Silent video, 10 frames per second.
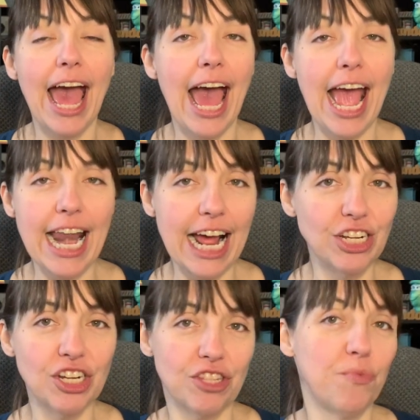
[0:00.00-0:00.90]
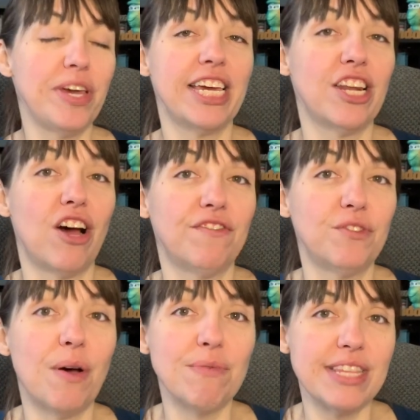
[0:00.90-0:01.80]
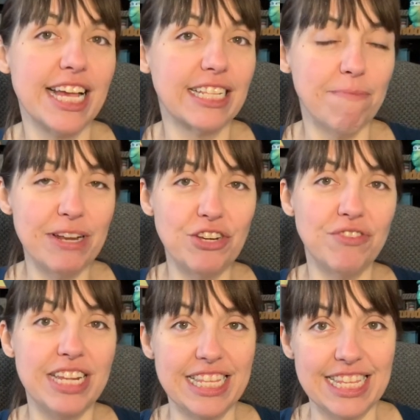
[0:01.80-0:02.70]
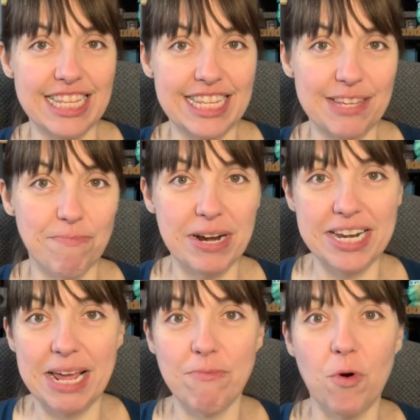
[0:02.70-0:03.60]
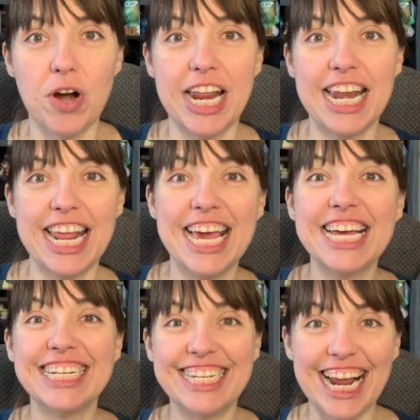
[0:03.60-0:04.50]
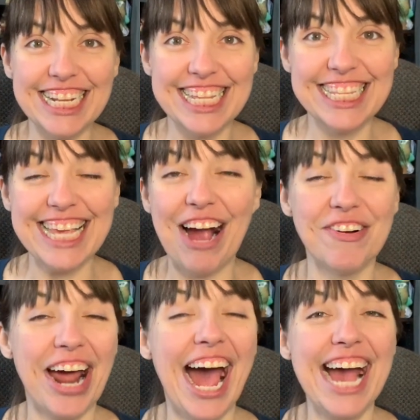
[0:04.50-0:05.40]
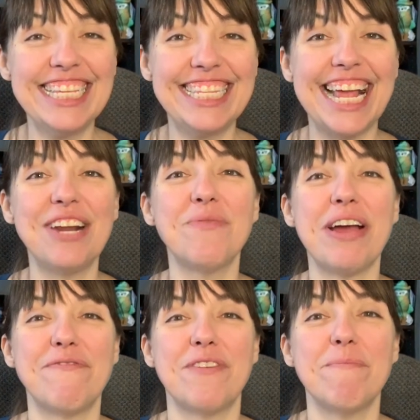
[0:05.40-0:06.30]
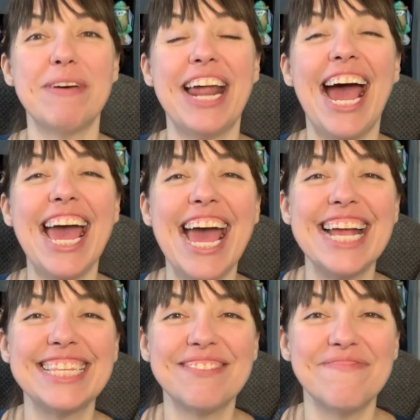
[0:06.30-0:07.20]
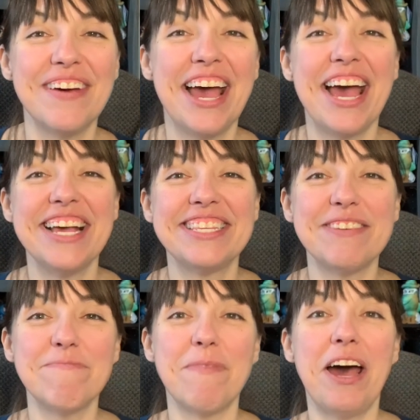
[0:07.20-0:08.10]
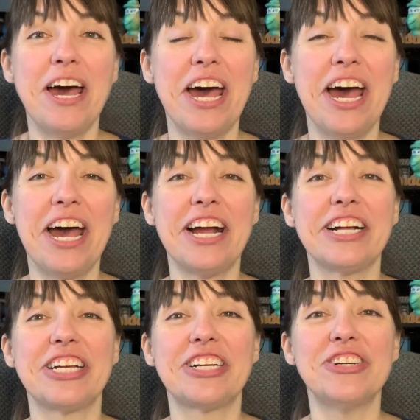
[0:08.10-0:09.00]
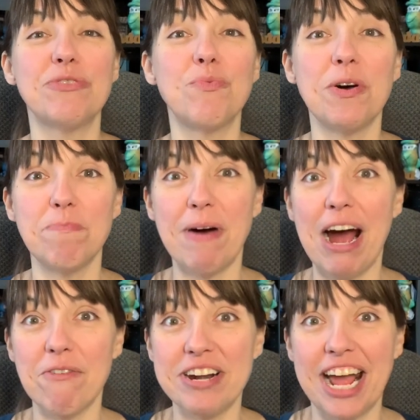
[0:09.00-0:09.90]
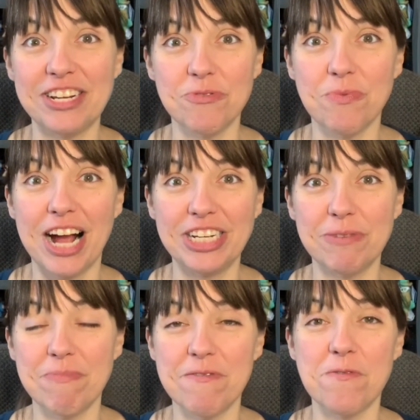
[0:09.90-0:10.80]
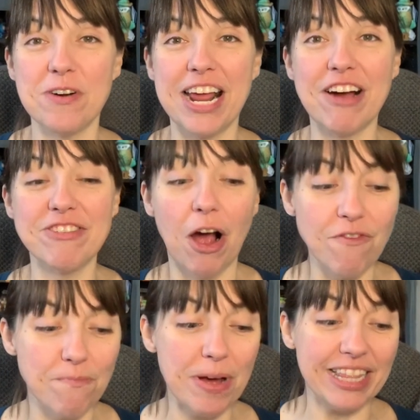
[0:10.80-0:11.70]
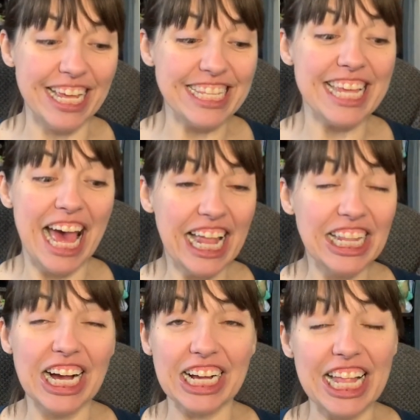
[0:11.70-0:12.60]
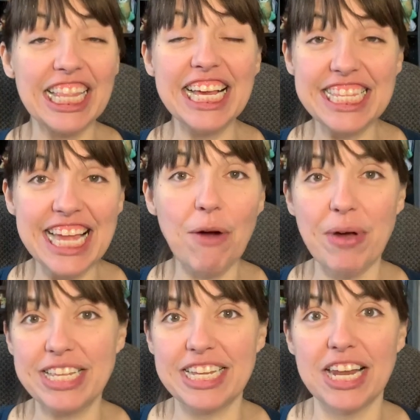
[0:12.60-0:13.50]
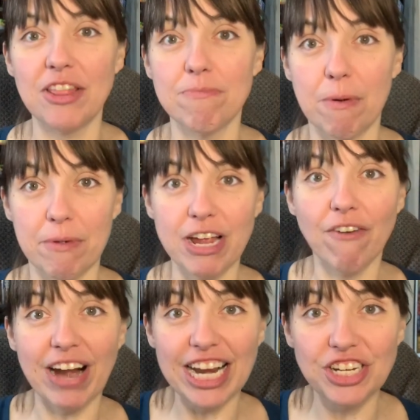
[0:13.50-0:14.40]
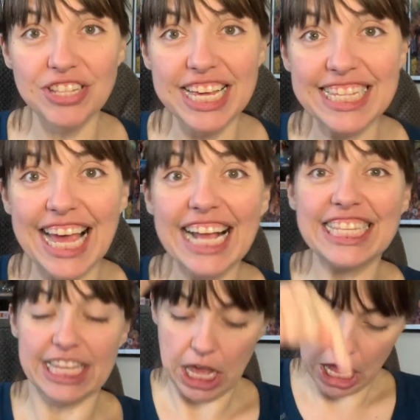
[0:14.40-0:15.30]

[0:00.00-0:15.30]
And I took the weekend off. So I was like, let me do this Monday morning. Check this out. I stayed away from it. I had some some uh, good willpower not to watch it before now. Y'all, but let's, look, let's not waste another moment. Y'all ready to do this? Let's